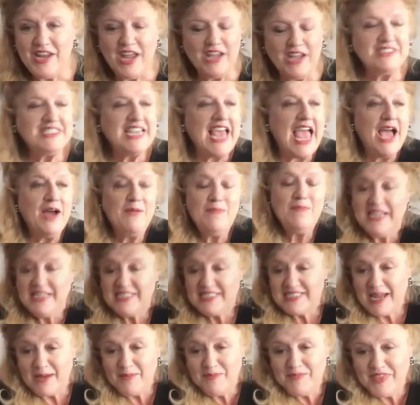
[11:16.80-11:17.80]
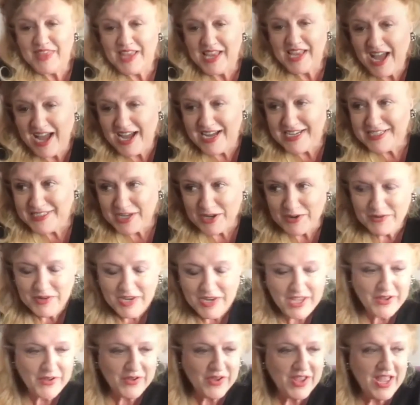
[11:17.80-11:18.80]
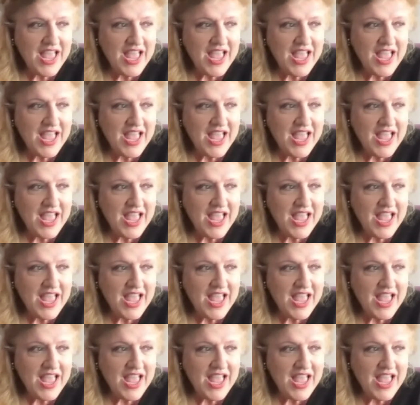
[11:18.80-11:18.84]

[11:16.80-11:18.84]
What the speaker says: Tell me something I don't know.